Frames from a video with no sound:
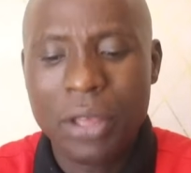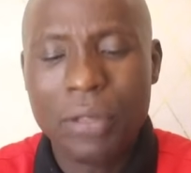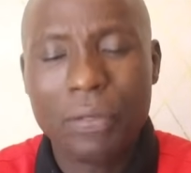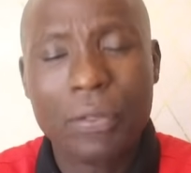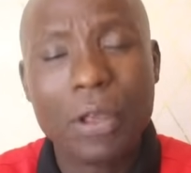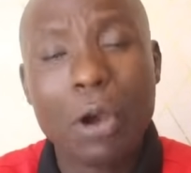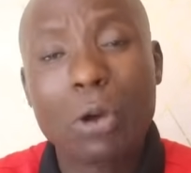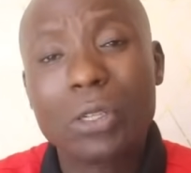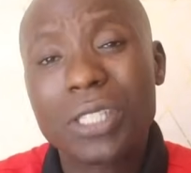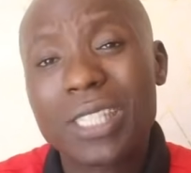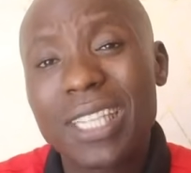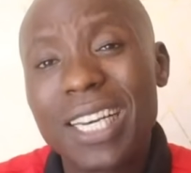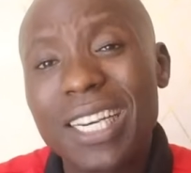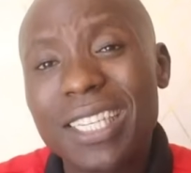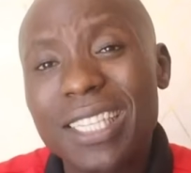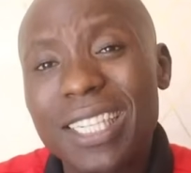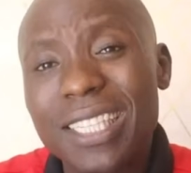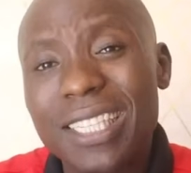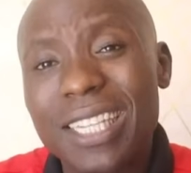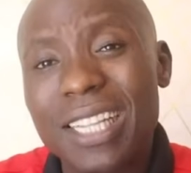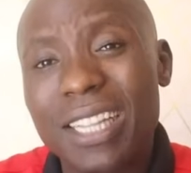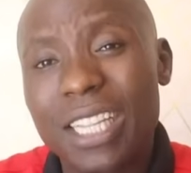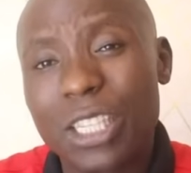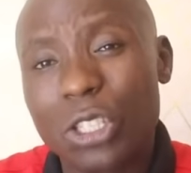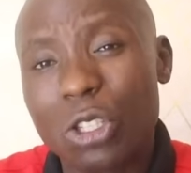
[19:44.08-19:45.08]
The
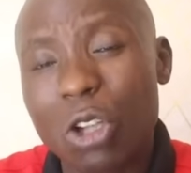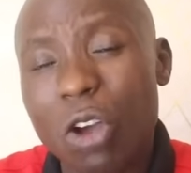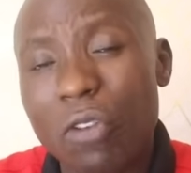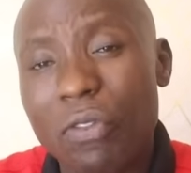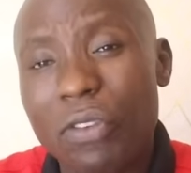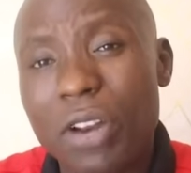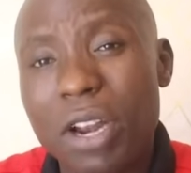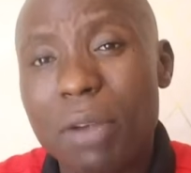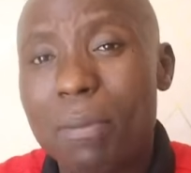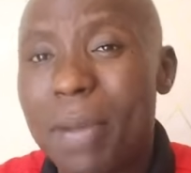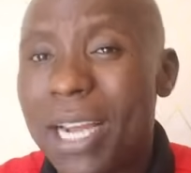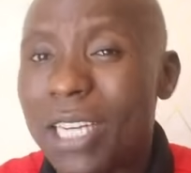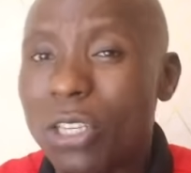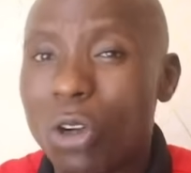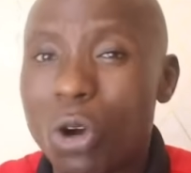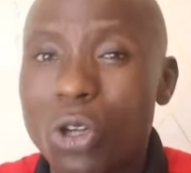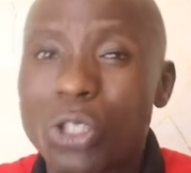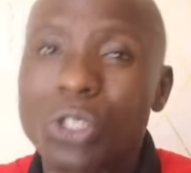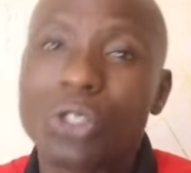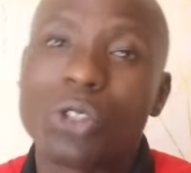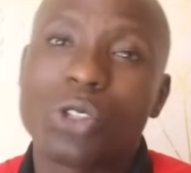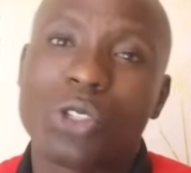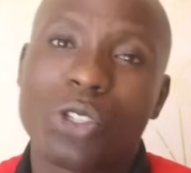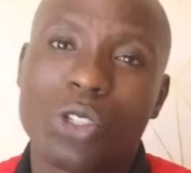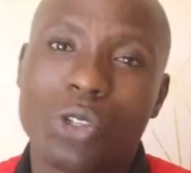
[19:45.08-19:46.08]
hostilities in the sovereign might
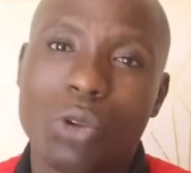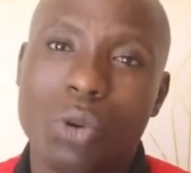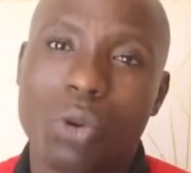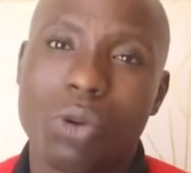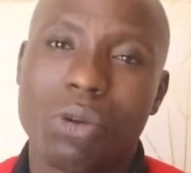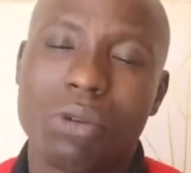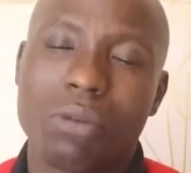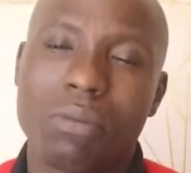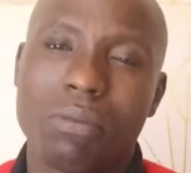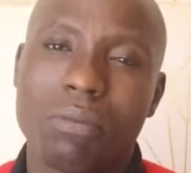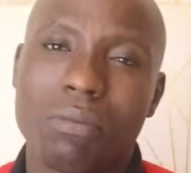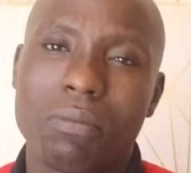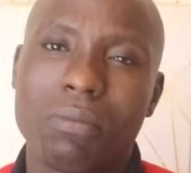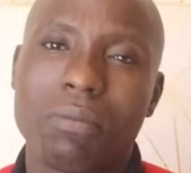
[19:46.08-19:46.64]
also soar.